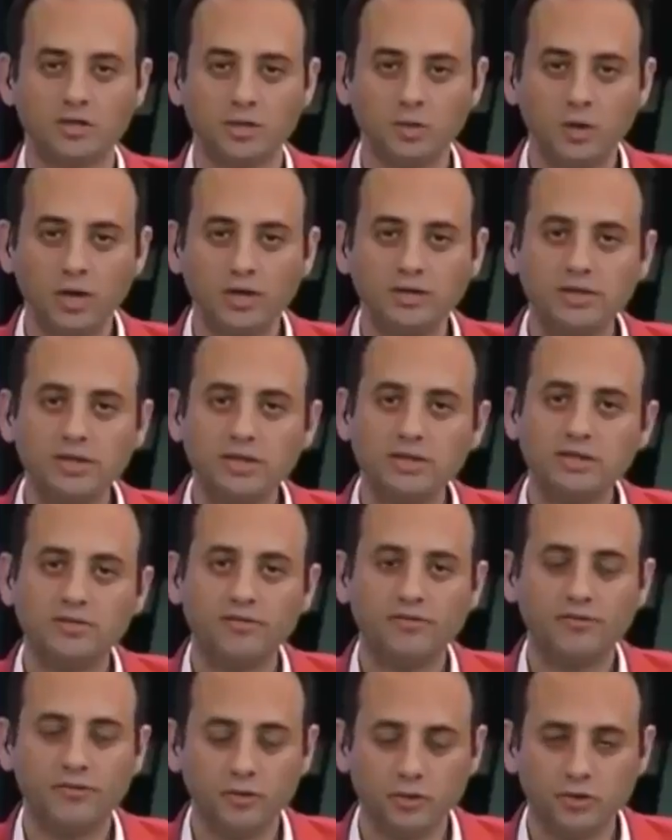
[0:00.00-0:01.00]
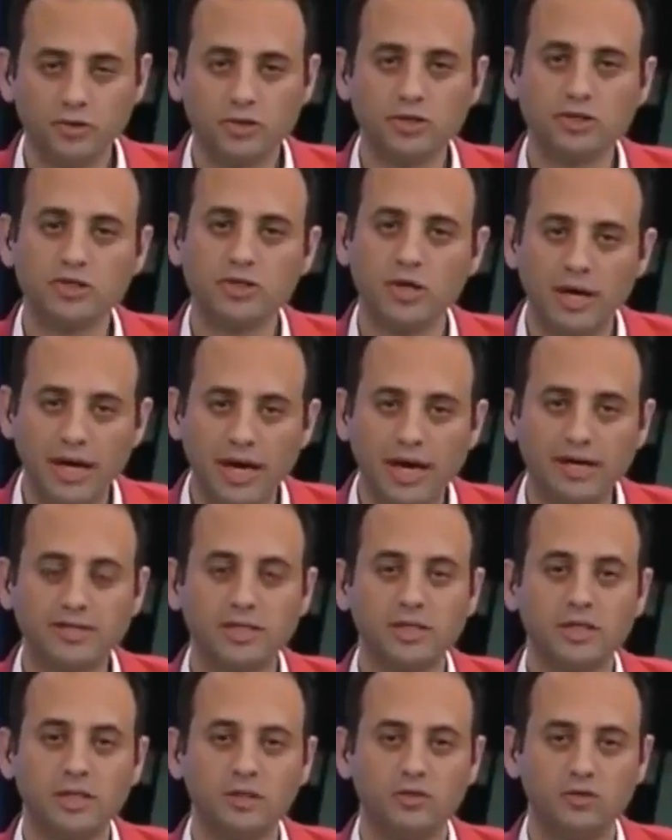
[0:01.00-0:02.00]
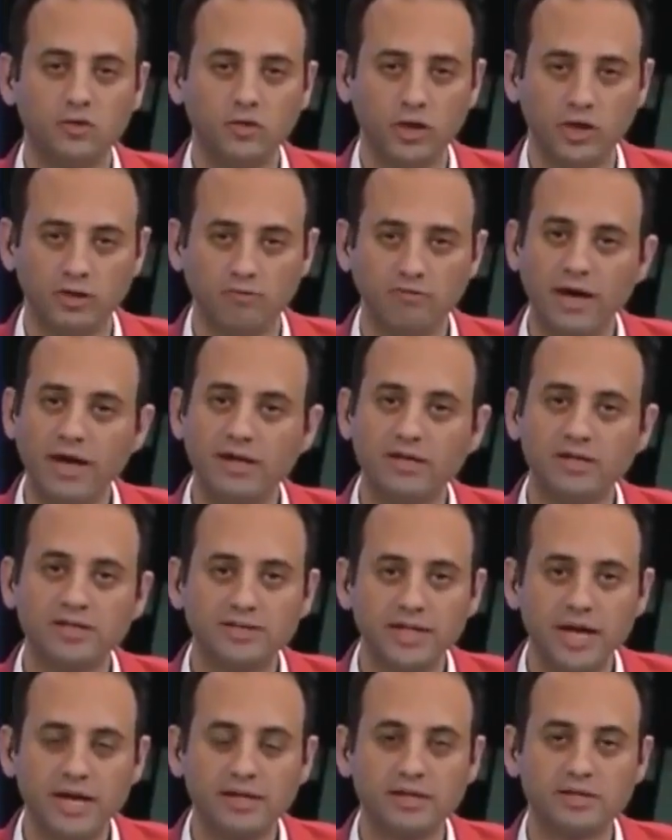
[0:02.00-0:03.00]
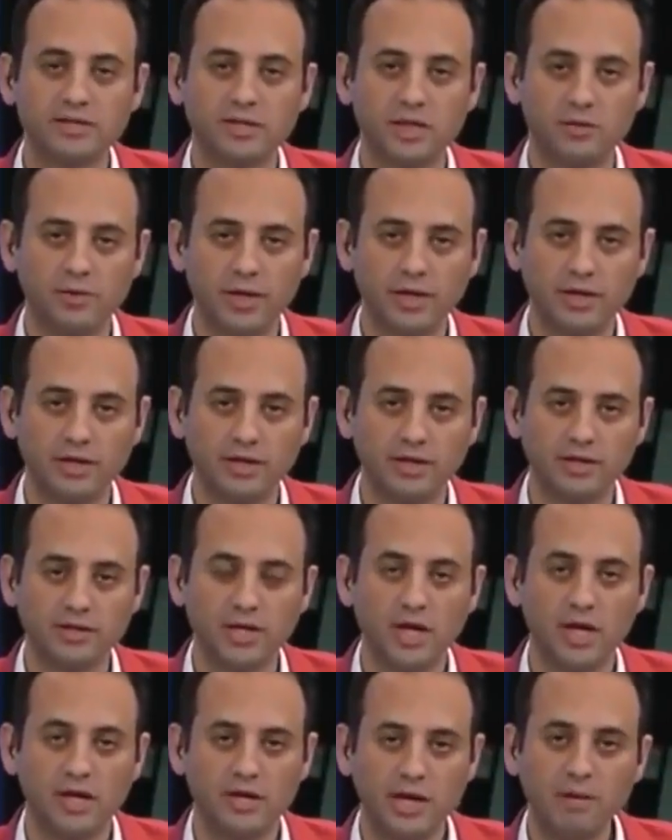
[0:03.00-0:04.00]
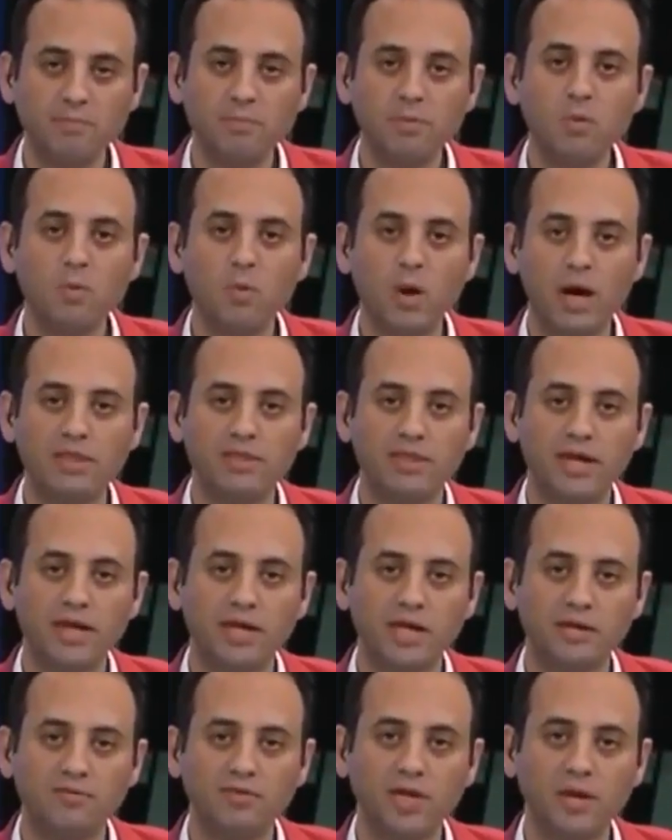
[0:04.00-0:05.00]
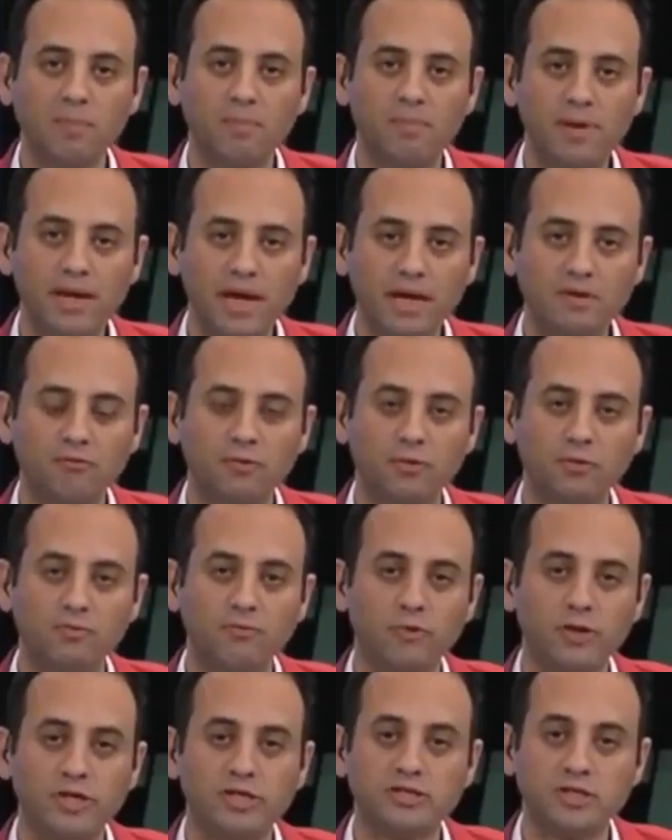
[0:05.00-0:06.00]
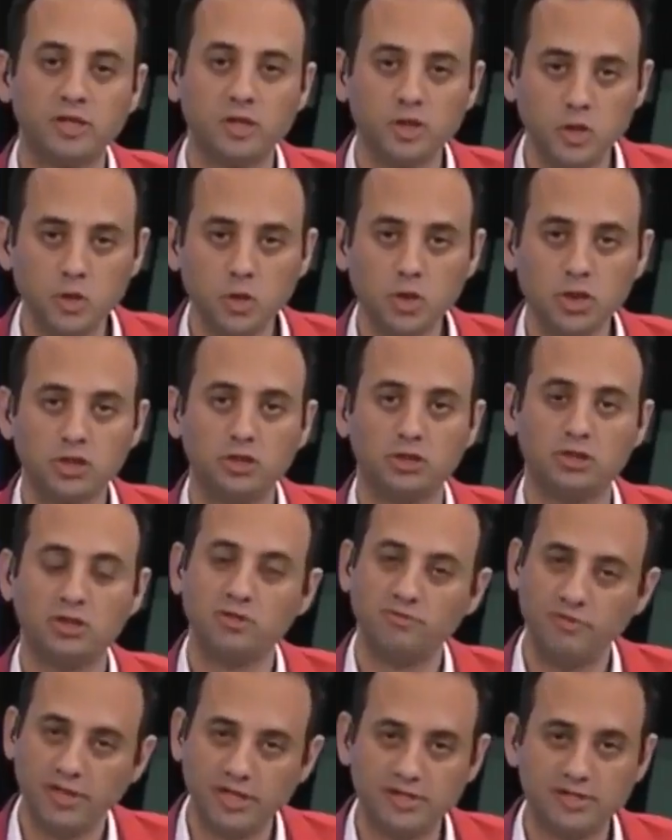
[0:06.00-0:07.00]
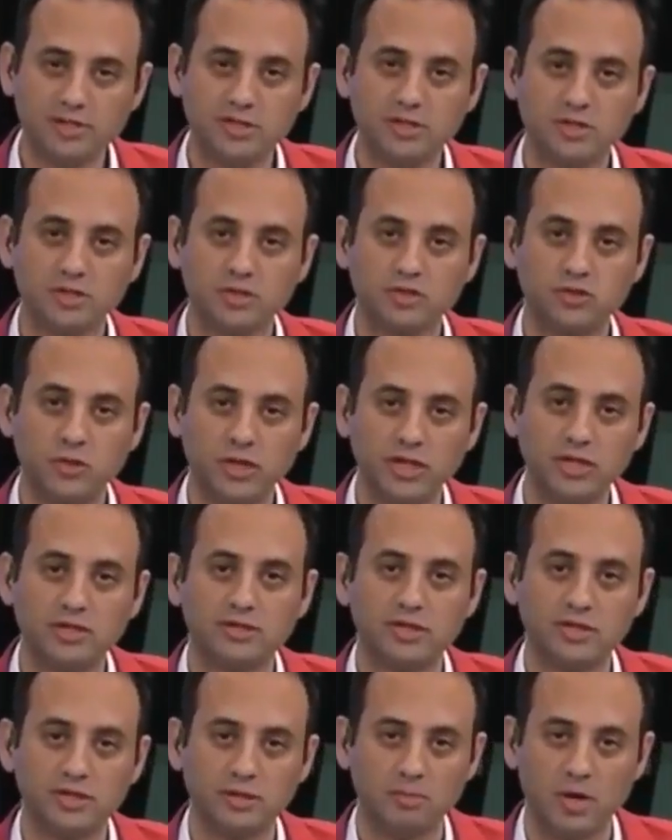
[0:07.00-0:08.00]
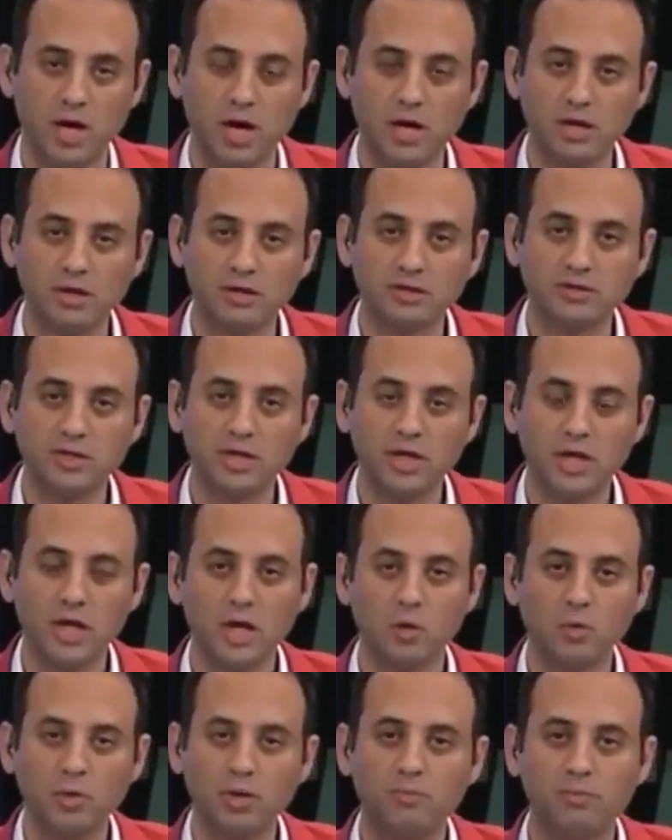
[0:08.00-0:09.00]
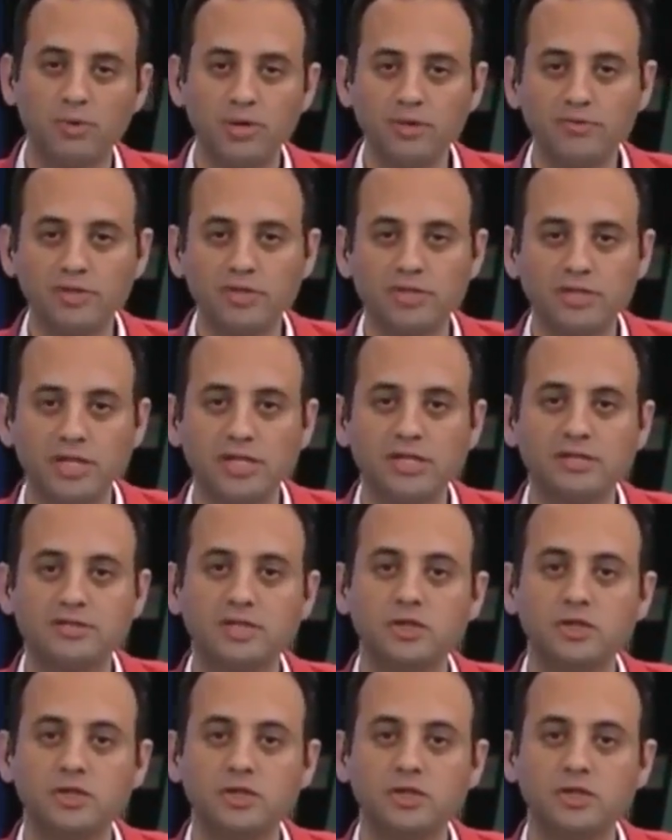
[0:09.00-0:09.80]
So what these futures are actually doing, if I understand this correctly, is number one, they're giving a platform for institutional investors to enter the market, where previously